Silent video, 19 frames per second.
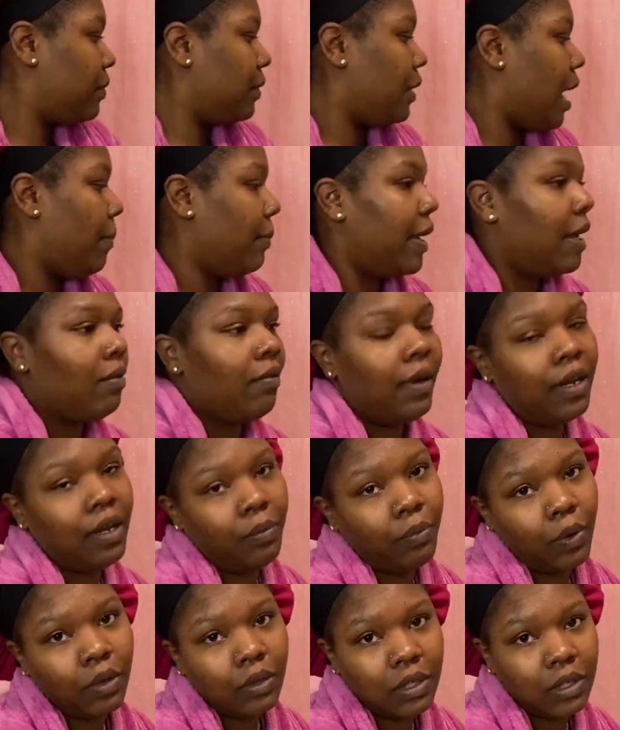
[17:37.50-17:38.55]
getting ready
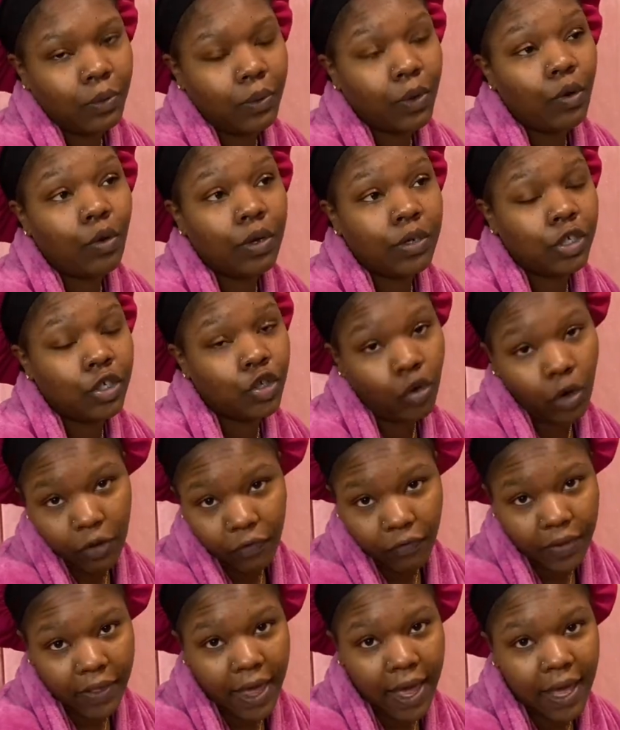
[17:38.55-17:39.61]
to record a short
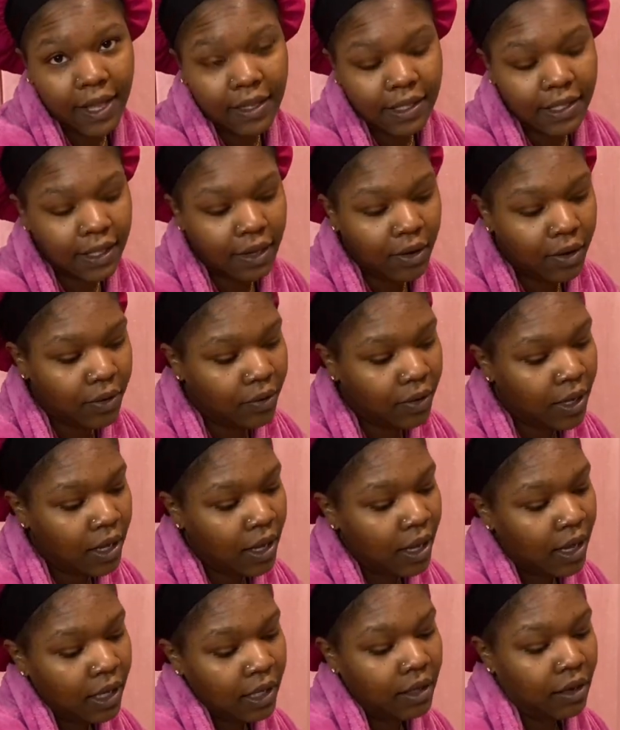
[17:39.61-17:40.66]
for that. So
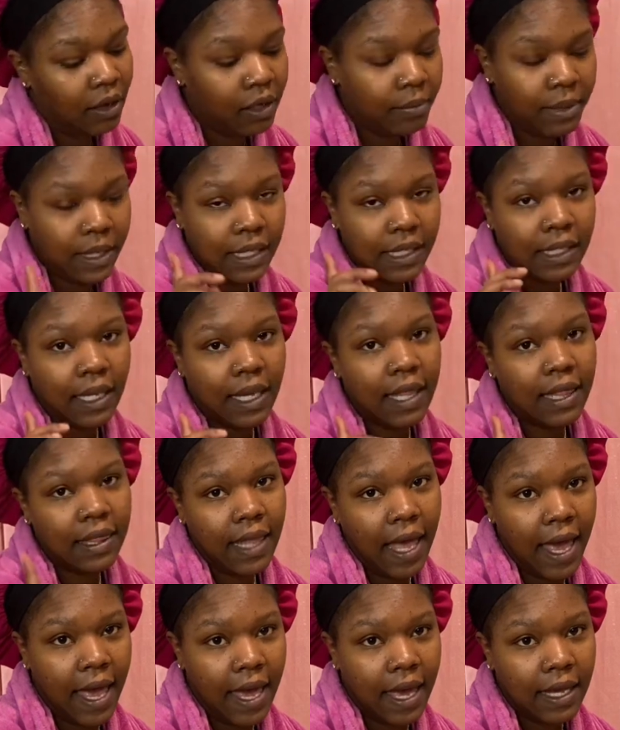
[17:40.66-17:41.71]
y'all will be seeing
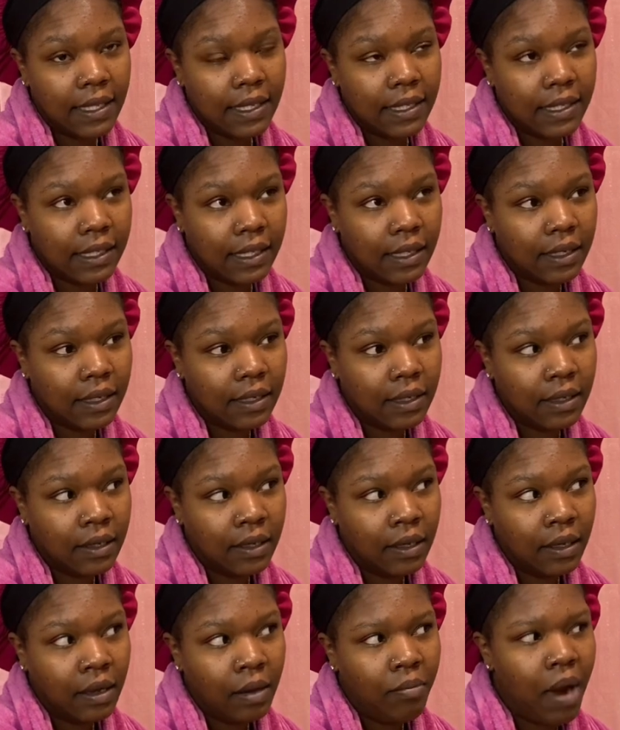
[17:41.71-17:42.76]
that.
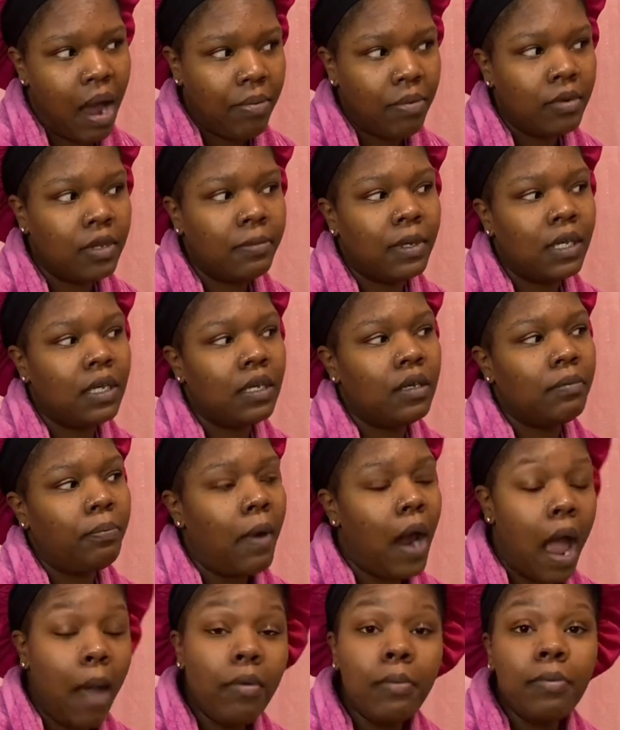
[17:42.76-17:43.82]

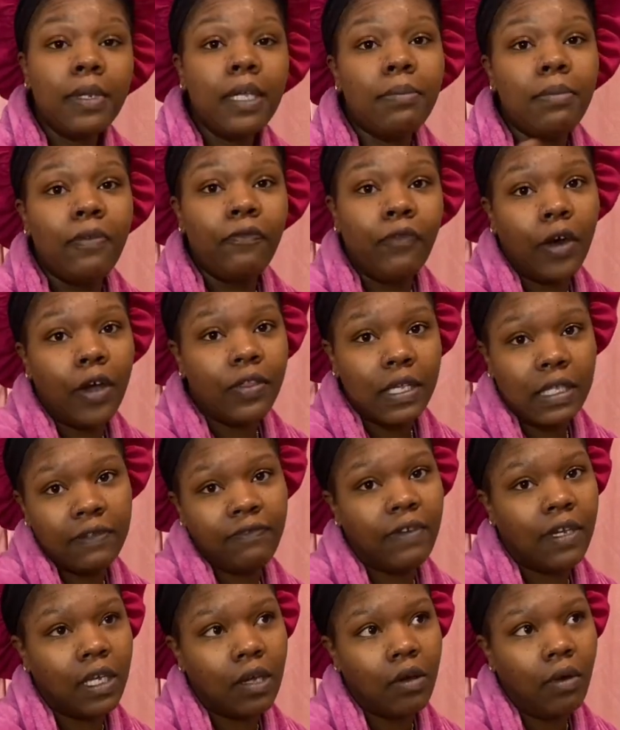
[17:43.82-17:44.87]
Probably before this
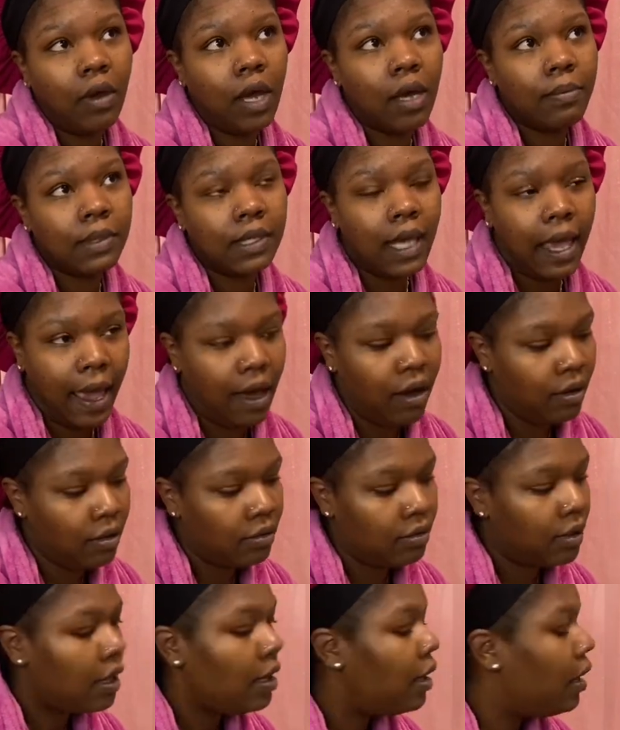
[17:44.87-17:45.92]
video comes
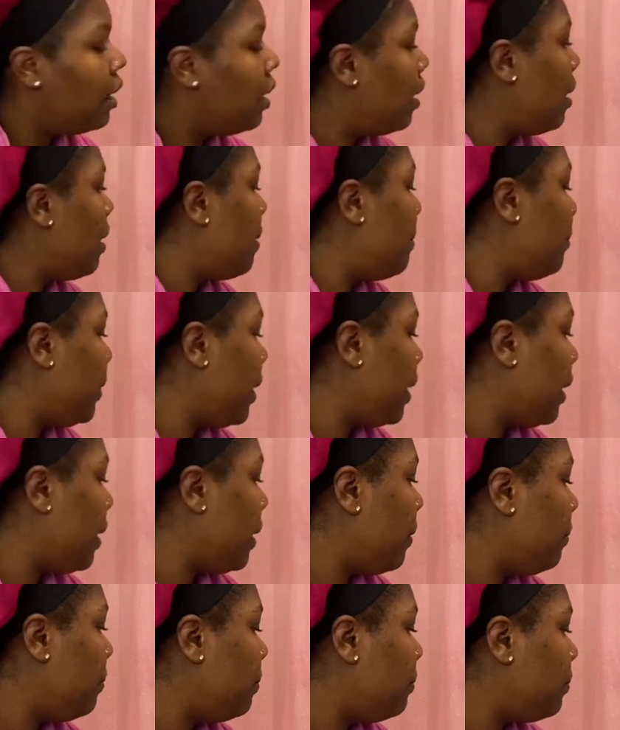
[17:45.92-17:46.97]
out. But
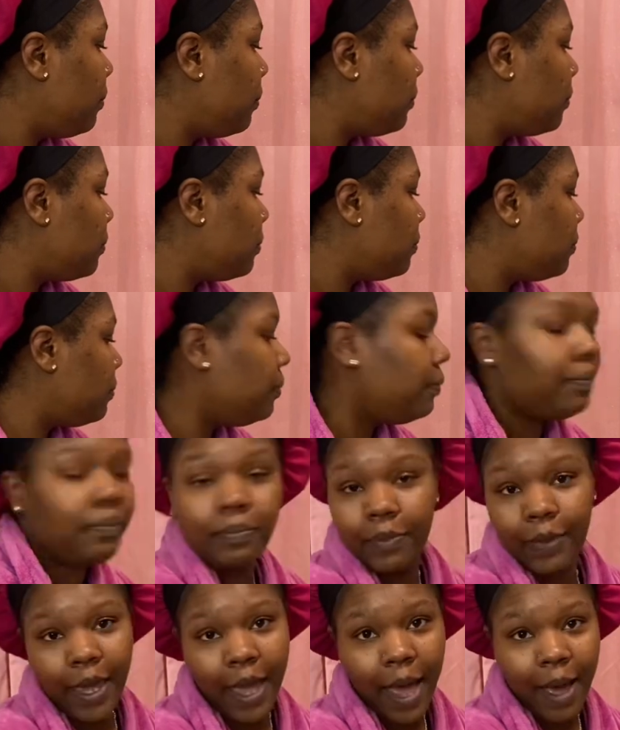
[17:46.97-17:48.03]

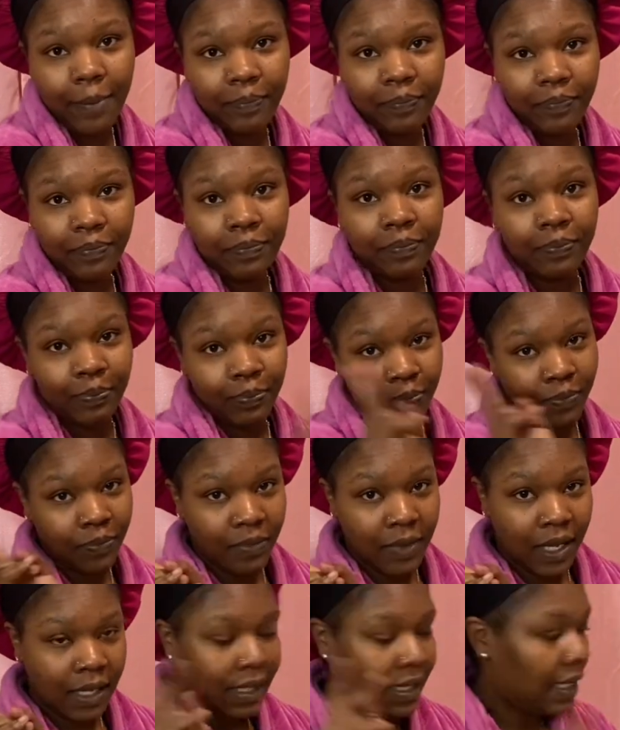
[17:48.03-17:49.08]
yeah.
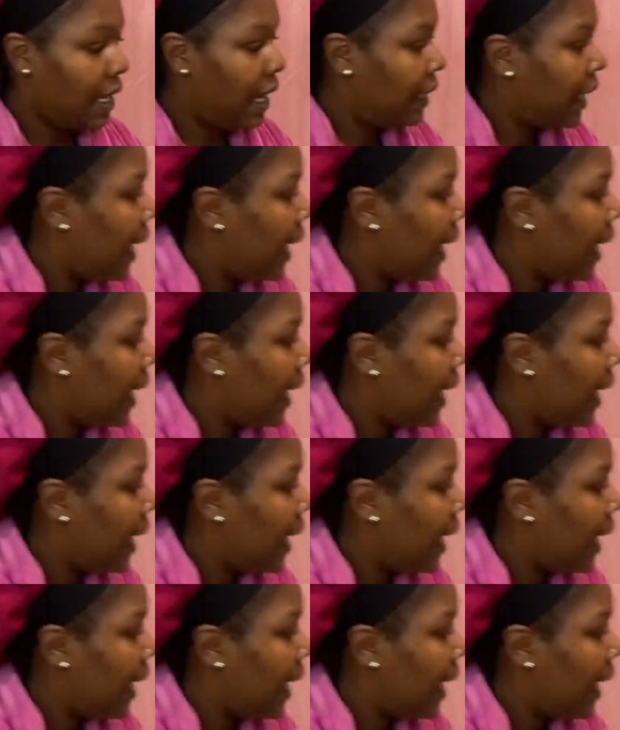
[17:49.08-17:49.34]
See y'all